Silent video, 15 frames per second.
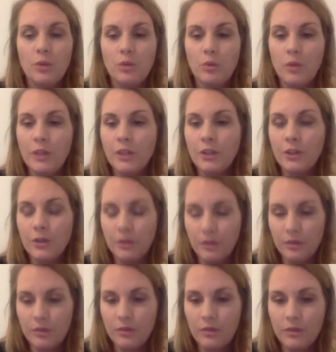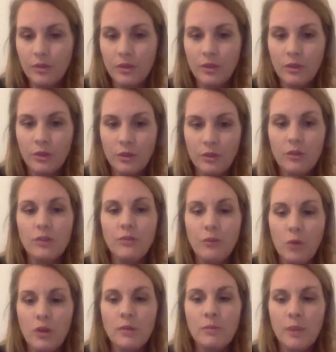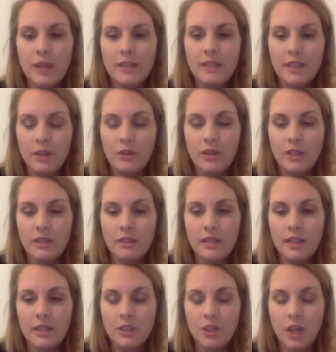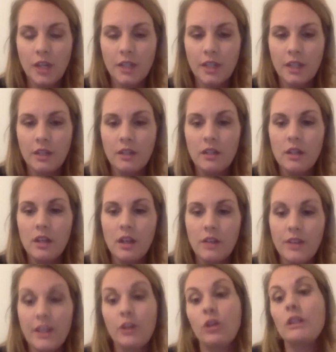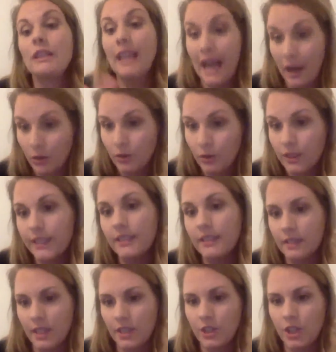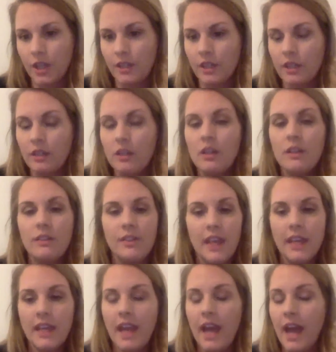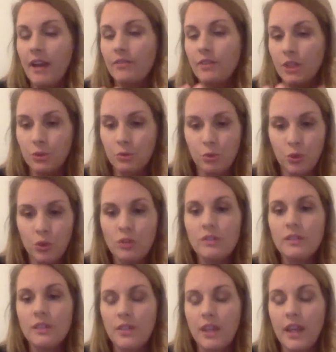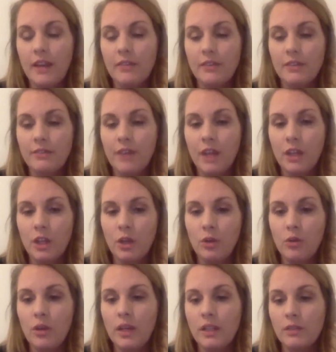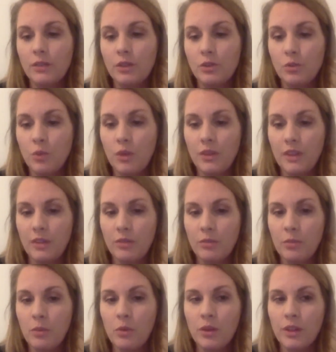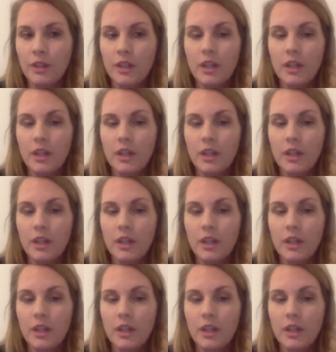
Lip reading: When you're the foreign press that are inside China, that are allowed inside China, they have these rules that they have to follow as far as what they report.